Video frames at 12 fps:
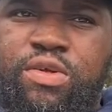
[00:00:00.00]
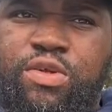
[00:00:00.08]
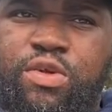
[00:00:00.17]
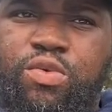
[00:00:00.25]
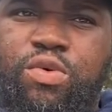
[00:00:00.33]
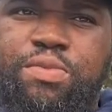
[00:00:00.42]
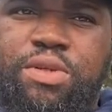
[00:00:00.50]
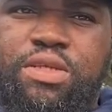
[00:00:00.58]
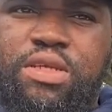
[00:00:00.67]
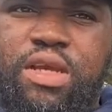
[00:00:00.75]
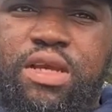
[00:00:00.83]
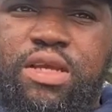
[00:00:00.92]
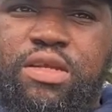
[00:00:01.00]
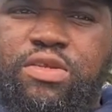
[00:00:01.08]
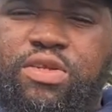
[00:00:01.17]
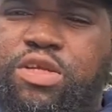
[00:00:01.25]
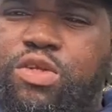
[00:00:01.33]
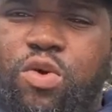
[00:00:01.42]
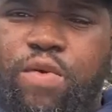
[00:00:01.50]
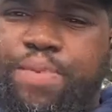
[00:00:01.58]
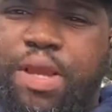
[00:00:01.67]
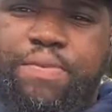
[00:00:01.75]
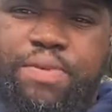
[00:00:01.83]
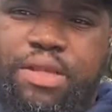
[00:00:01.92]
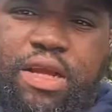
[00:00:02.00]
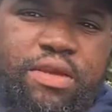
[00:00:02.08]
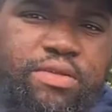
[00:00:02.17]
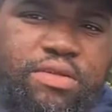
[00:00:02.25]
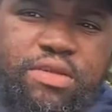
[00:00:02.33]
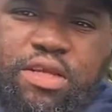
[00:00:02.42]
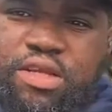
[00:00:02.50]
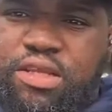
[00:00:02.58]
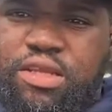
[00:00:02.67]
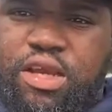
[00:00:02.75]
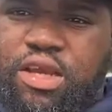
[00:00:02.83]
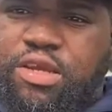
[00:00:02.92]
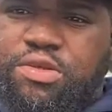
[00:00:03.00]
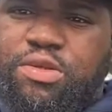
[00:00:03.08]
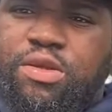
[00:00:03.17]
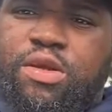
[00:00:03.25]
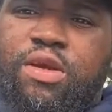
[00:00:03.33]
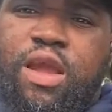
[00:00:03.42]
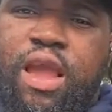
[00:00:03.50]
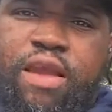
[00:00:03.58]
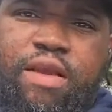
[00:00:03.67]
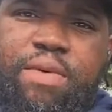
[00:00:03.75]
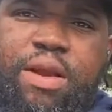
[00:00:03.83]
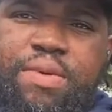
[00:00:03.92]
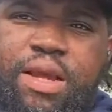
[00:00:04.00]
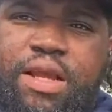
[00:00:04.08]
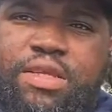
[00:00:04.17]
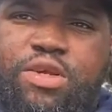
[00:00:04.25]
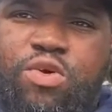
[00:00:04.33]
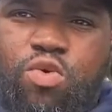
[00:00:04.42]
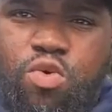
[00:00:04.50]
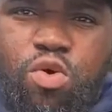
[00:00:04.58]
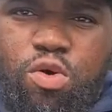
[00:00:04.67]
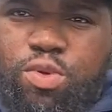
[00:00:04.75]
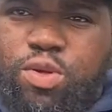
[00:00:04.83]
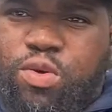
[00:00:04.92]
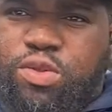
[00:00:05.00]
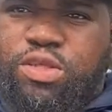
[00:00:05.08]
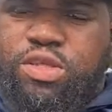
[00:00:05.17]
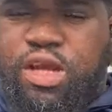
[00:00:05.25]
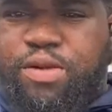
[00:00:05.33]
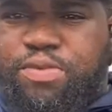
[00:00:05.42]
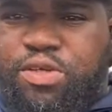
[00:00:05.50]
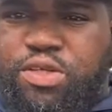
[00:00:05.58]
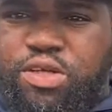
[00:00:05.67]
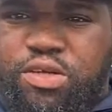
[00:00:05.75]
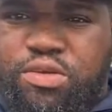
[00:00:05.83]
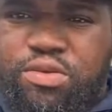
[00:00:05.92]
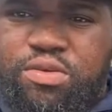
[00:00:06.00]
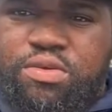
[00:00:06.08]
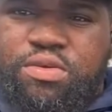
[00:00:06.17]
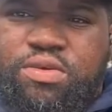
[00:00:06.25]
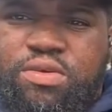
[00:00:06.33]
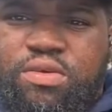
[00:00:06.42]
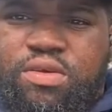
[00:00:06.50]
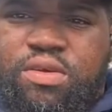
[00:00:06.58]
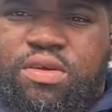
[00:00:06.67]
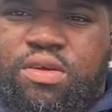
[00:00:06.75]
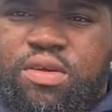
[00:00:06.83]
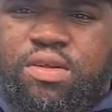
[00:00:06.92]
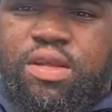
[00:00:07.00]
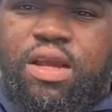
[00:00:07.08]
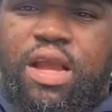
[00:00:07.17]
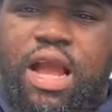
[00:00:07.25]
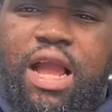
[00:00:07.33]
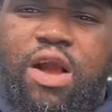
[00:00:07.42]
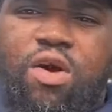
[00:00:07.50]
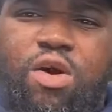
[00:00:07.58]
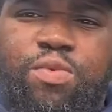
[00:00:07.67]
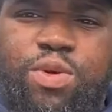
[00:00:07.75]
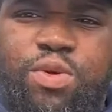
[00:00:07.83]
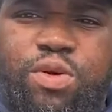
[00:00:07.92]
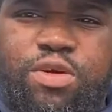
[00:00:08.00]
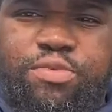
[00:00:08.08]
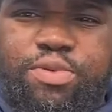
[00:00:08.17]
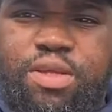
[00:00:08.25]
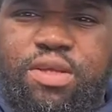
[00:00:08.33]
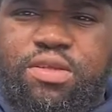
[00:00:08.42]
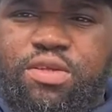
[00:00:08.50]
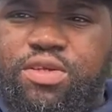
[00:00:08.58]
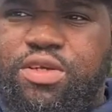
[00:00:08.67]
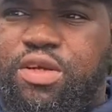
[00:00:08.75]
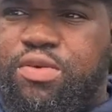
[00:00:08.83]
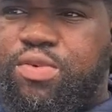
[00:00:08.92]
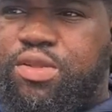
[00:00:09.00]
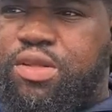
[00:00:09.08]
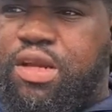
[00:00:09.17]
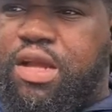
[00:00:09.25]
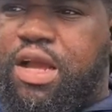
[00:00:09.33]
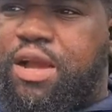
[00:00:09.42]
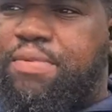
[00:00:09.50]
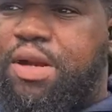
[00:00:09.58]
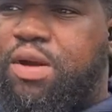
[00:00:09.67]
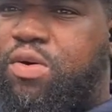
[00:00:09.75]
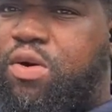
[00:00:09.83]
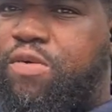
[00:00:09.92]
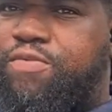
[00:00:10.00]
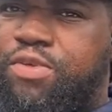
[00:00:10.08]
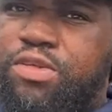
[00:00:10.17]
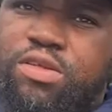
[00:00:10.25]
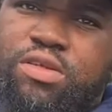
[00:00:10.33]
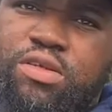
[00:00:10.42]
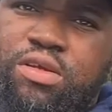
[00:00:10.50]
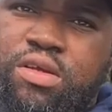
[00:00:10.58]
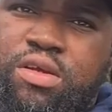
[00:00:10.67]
you would be saying, just on paper, not seeing any games, everybody be asking, who are we going to stop this year? Like, how are we going to compete this year with the high-power offenses?